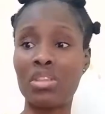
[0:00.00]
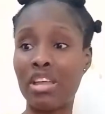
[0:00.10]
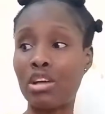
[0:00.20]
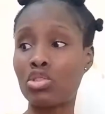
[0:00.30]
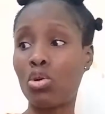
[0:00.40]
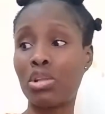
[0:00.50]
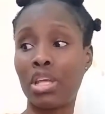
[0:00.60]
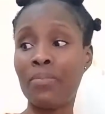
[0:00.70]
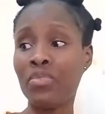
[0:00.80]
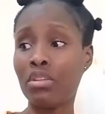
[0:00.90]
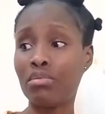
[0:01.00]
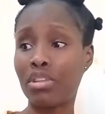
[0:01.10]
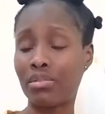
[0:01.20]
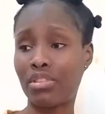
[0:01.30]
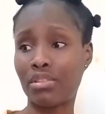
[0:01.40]
without all the
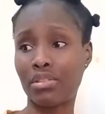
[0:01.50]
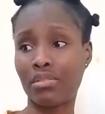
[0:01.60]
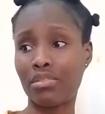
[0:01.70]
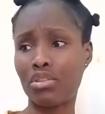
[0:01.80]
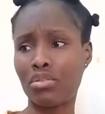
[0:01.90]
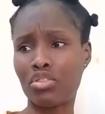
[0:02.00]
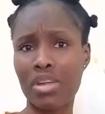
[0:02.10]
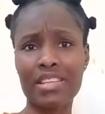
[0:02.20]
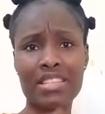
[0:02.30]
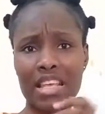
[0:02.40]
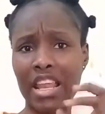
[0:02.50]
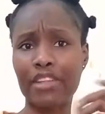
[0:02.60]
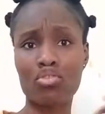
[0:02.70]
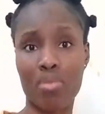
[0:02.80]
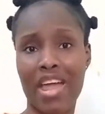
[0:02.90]
should I say,
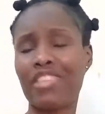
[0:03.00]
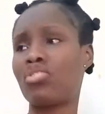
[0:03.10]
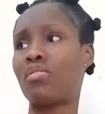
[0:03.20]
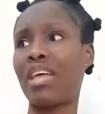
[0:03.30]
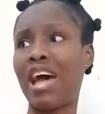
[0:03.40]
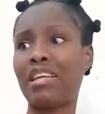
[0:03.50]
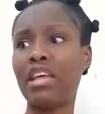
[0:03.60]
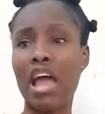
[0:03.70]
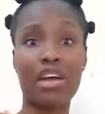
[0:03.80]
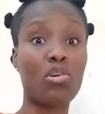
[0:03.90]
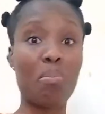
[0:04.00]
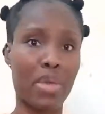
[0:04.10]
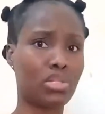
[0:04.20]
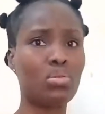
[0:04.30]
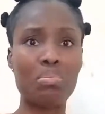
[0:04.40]
like, trash that are not
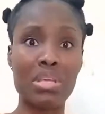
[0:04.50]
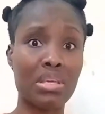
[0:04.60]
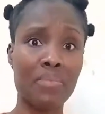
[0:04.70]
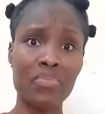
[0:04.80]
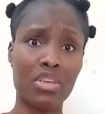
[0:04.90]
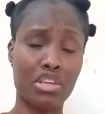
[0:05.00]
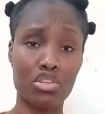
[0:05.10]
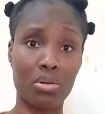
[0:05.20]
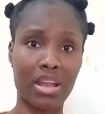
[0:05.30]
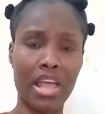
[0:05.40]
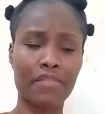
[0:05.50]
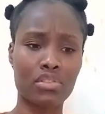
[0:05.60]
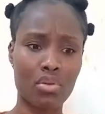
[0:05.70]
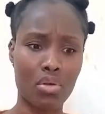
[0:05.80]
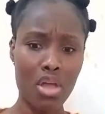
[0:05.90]
meant to be in your life.
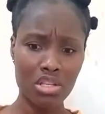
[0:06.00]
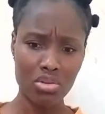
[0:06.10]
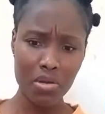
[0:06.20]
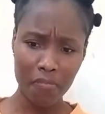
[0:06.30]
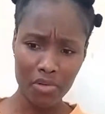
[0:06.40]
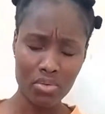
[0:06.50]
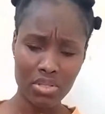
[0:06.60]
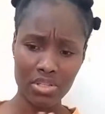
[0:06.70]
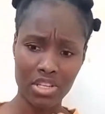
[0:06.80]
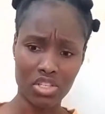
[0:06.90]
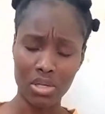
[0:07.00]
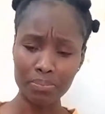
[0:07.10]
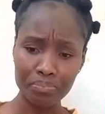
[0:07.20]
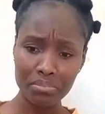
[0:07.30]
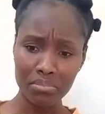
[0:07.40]
So sorry for using such
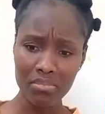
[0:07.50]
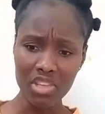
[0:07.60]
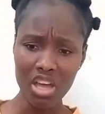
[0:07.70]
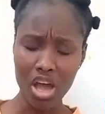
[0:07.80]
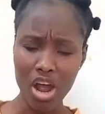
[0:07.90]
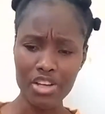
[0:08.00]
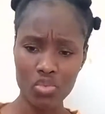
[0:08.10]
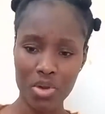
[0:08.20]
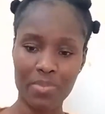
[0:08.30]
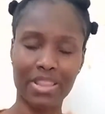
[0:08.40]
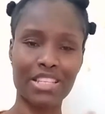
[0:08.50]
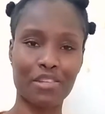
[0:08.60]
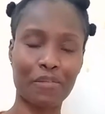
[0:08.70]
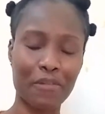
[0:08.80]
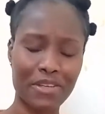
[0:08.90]
a harsh word, but that's
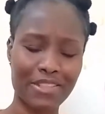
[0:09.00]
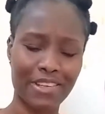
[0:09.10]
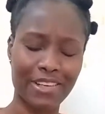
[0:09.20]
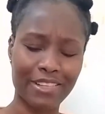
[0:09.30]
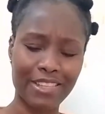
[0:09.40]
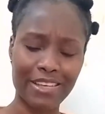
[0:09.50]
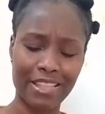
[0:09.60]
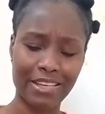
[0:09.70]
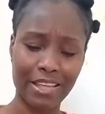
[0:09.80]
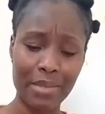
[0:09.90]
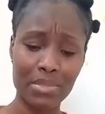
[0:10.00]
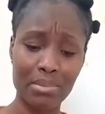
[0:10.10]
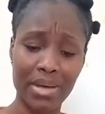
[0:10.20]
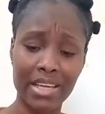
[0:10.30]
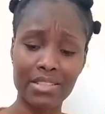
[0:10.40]
the first thing that came to
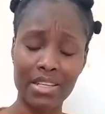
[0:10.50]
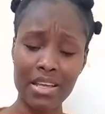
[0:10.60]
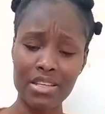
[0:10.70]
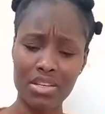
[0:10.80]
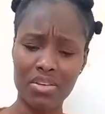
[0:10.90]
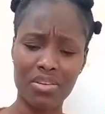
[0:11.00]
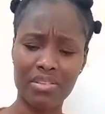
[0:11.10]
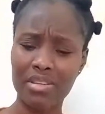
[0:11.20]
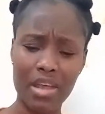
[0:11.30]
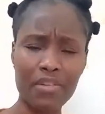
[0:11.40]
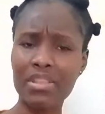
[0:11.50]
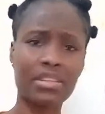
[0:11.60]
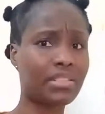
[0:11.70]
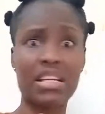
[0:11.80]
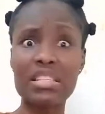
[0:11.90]
mind. Everything
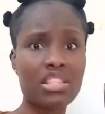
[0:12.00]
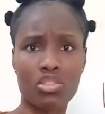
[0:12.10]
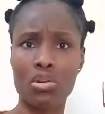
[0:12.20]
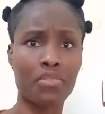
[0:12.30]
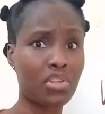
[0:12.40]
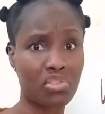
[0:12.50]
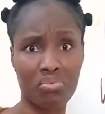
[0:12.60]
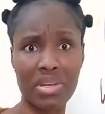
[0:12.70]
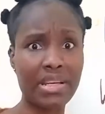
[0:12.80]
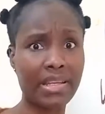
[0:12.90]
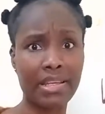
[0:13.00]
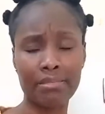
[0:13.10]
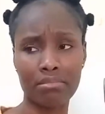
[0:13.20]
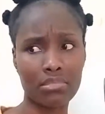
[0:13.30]
that doesn't serve you is really